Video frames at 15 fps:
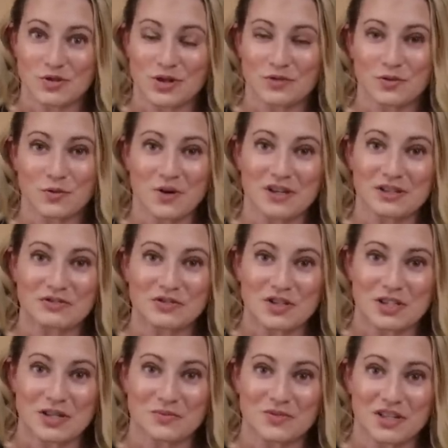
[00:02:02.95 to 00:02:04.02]
So if you're waiting for
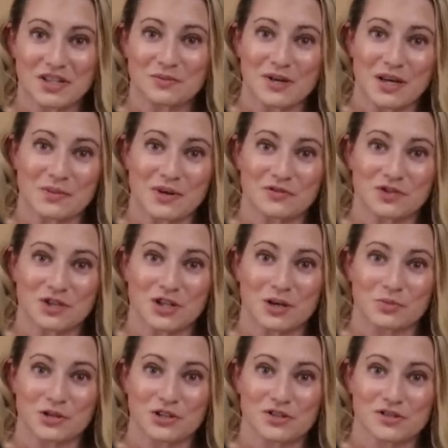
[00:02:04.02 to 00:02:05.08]
something, maybe after a
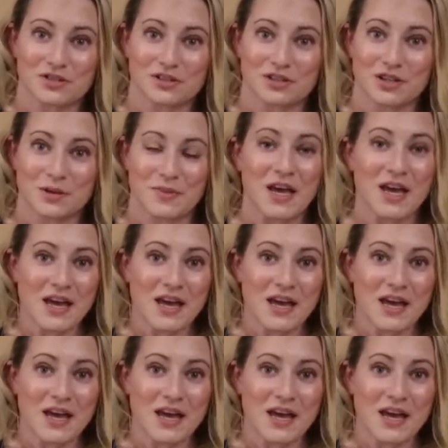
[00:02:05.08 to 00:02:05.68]
couple of years it'll come.